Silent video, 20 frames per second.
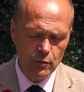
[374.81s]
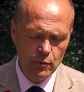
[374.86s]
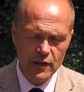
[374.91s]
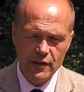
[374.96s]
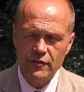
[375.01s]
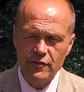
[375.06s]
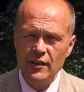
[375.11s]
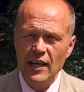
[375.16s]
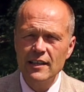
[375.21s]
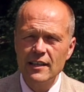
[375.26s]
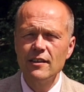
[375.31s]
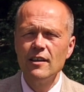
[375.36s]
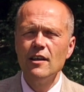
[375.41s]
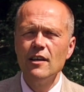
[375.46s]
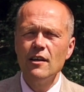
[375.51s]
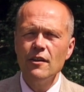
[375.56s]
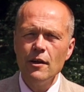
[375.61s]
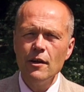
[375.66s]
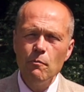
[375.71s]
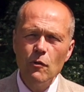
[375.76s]
to understand,
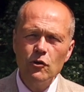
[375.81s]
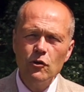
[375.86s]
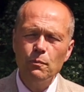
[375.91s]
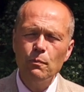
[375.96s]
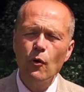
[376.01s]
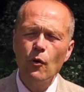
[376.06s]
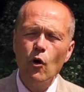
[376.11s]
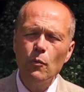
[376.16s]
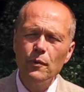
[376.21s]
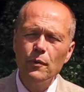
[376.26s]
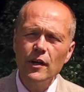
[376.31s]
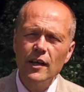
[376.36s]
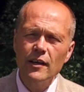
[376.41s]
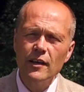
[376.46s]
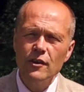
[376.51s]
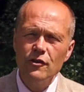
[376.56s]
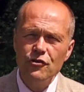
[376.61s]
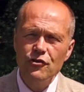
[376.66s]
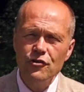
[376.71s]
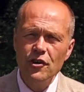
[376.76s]
the most popular
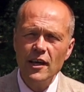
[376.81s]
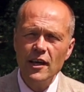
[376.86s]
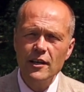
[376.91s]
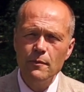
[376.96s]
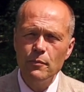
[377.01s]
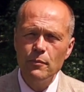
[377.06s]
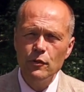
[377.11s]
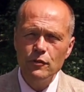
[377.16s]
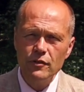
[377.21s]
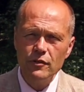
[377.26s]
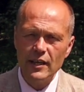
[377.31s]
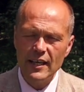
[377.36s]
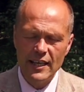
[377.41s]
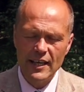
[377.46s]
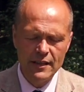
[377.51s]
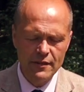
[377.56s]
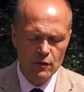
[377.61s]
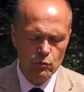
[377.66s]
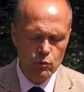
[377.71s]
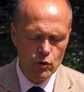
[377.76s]
chukka boot
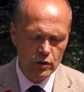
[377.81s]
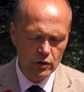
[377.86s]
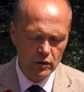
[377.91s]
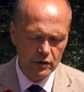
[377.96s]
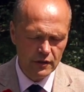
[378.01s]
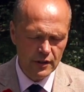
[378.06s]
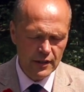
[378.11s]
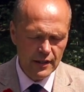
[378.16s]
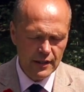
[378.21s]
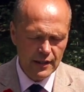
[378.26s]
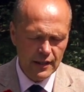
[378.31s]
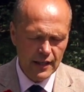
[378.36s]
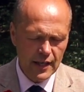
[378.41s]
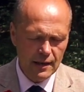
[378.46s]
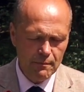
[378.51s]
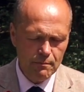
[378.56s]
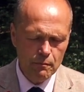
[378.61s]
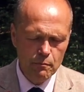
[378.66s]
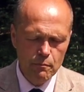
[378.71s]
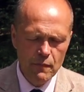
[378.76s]
in the world,
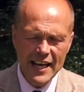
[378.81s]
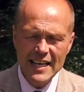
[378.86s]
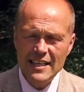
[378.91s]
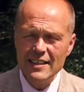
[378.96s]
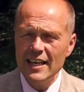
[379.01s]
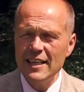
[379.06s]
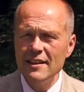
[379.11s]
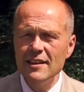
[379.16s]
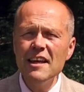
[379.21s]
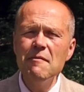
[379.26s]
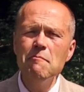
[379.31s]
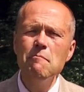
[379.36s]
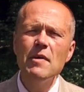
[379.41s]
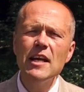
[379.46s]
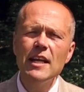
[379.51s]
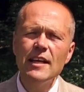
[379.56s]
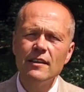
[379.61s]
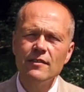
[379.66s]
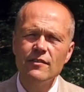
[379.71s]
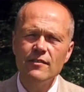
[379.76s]
made in the
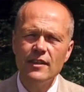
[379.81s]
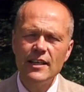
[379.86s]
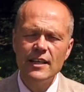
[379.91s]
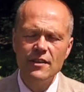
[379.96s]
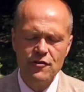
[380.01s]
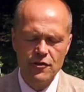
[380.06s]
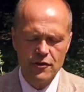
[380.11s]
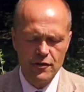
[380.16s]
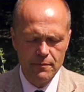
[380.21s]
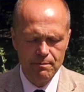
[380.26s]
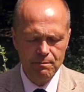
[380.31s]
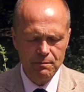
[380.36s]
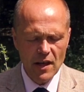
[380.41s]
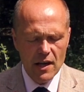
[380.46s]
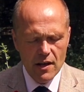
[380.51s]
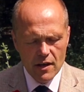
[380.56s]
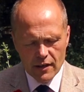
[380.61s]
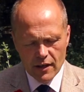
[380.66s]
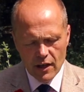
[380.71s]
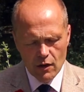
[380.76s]
millions each year.
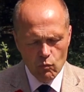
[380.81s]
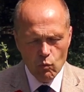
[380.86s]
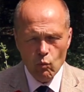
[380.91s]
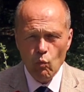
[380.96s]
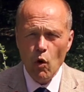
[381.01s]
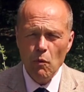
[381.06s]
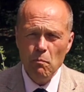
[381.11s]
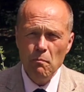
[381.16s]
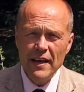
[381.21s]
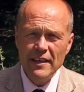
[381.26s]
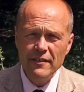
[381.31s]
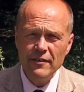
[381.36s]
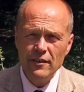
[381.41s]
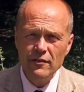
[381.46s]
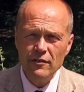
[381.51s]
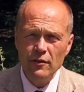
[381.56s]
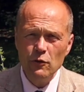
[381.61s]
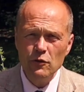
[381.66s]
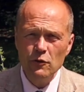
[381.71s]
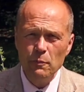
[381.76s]
Now, what makes
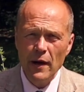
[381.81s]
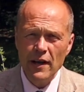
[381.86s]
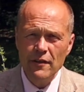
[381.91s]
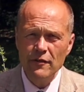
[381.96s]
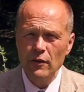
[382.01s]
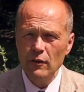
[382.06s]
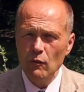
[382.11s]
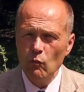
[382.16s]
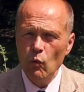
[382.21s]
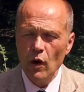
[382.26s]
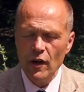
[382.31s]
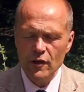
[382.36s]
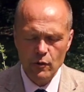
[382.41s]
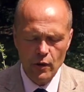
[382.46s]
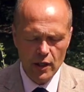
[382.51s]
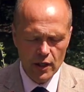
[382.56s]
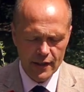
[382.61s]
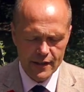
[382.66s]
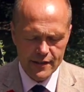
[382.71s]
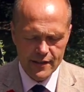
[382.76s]
it so special? Why
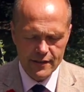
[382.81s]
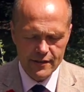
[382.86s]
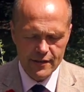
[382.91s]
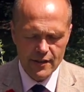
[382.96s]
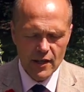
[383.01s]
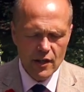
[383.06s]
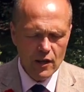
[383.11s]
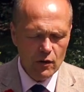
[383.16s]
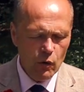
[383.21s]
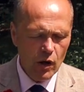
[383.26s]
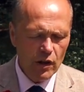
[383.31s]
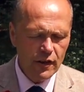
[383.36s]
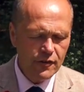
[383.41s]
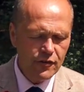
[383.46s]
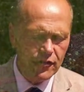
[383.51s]
do I like it? Well, the